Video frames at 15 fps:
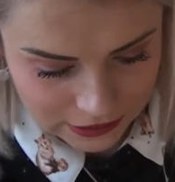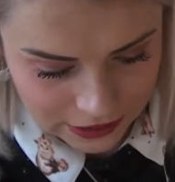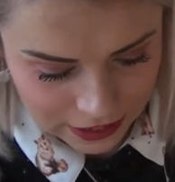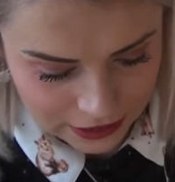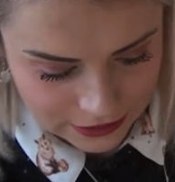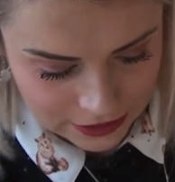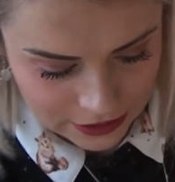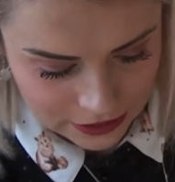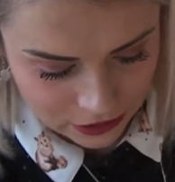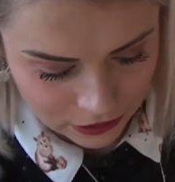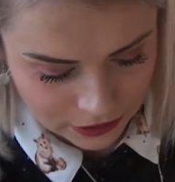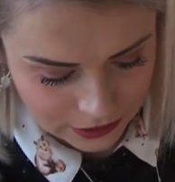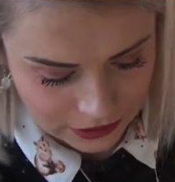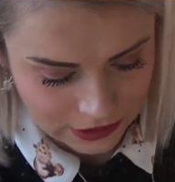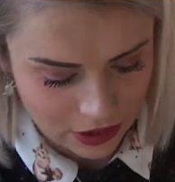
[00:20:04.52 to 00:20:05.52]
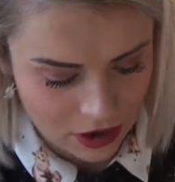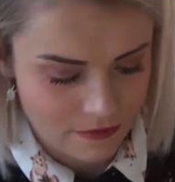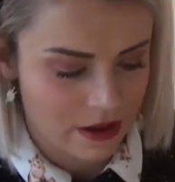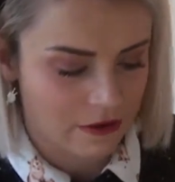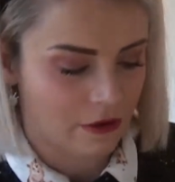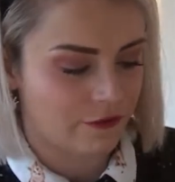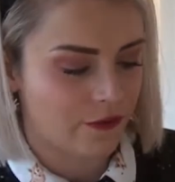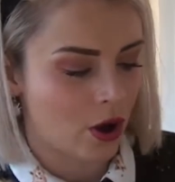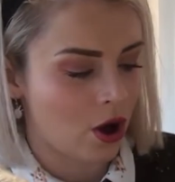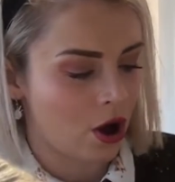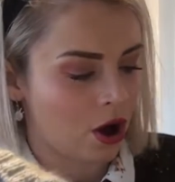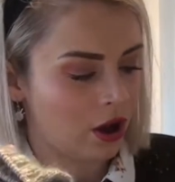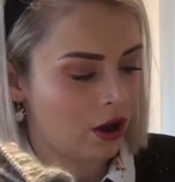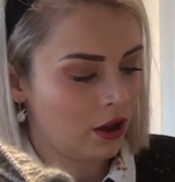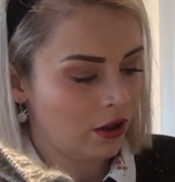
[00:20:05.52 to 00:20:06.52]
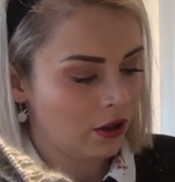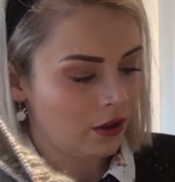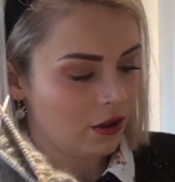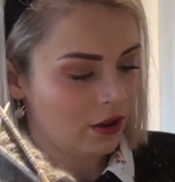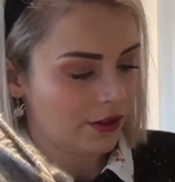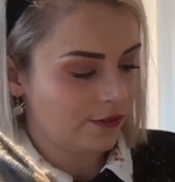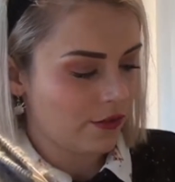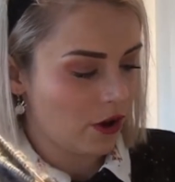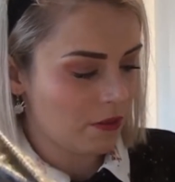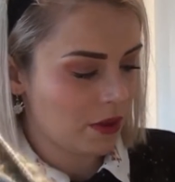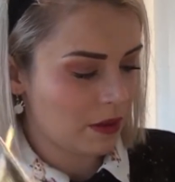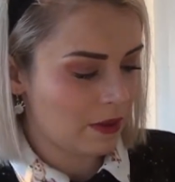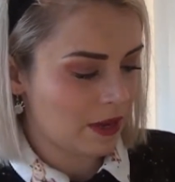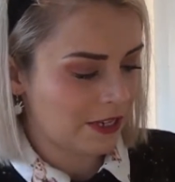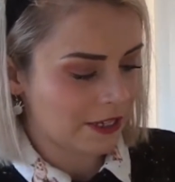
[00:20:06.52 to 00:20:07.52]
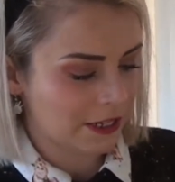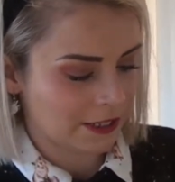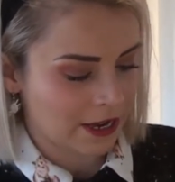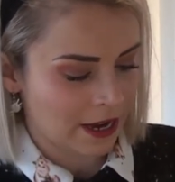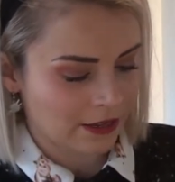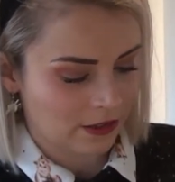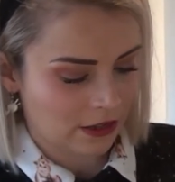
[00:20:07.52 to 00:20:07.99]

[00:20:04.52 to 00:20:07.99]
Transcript: size needles. So I assume there are 4mm size